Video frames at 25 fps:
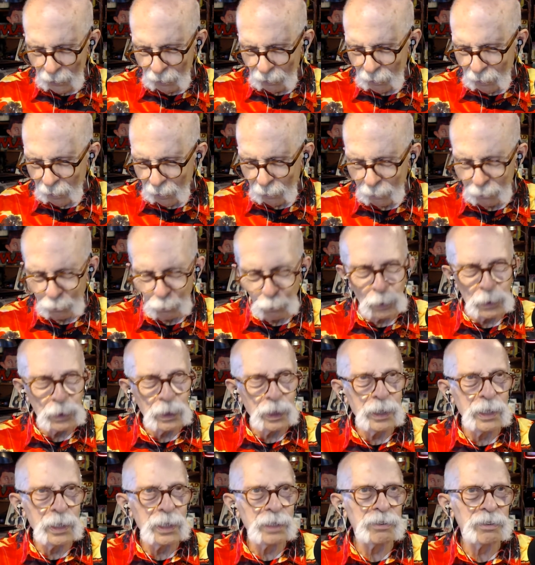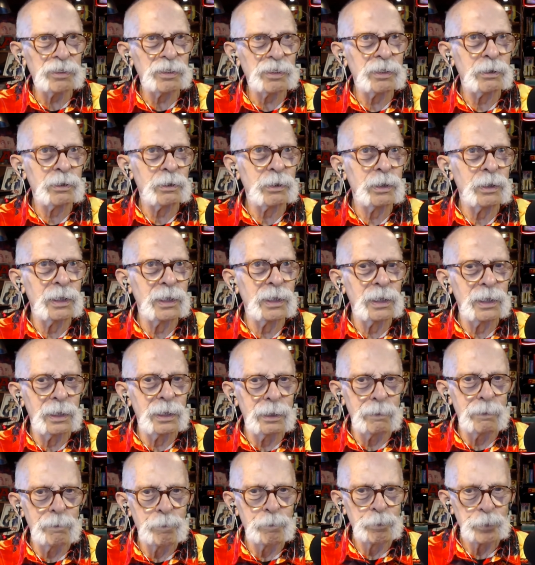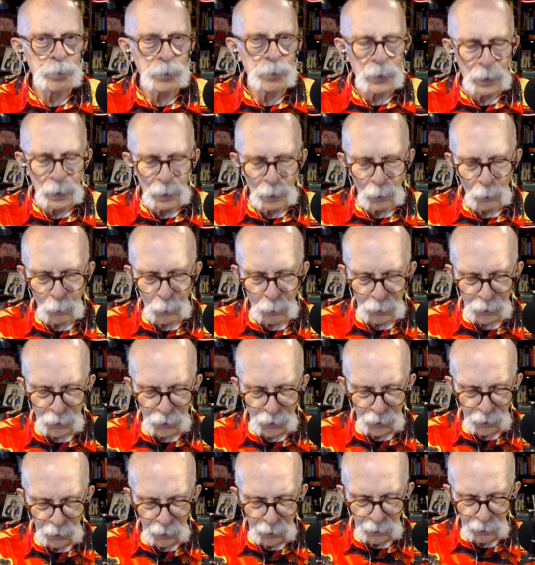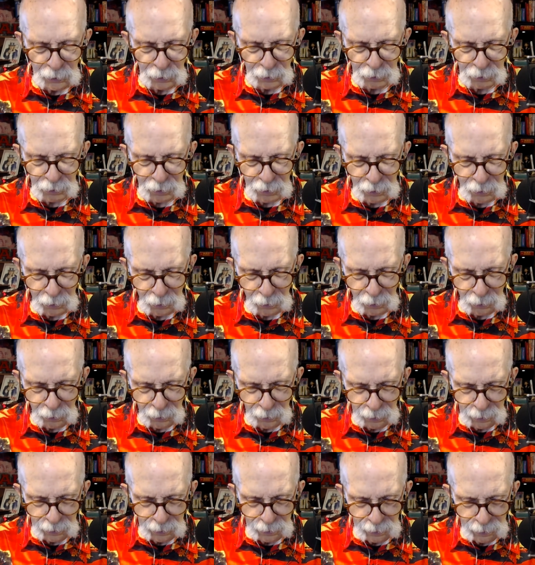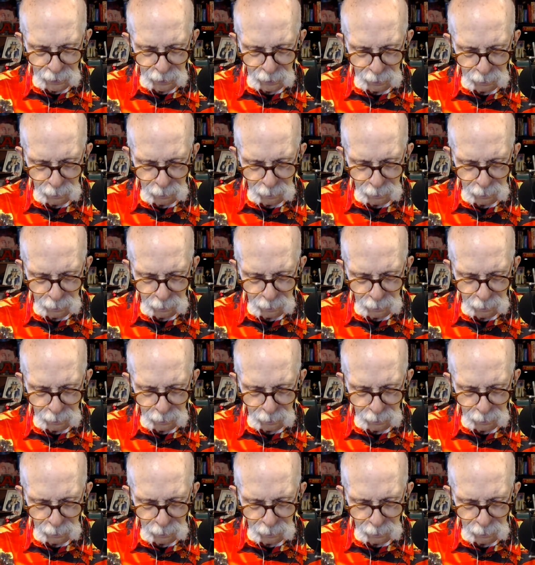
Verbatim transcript: this out. One last question on this card.